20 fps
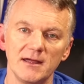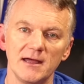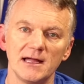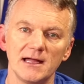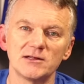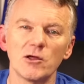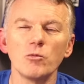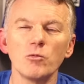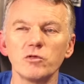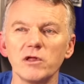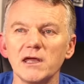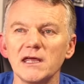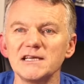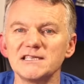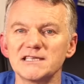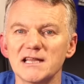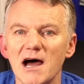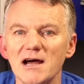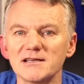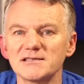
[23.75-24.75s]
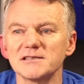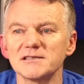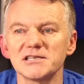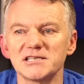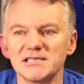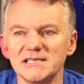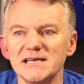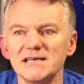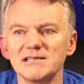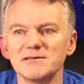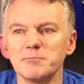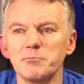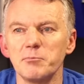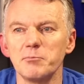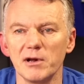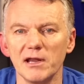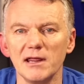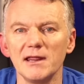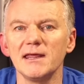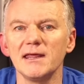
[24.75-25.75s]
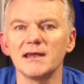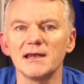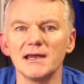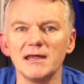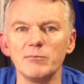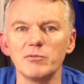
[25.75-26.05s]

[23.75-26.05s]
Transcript: I don't think he started the season brilliantly,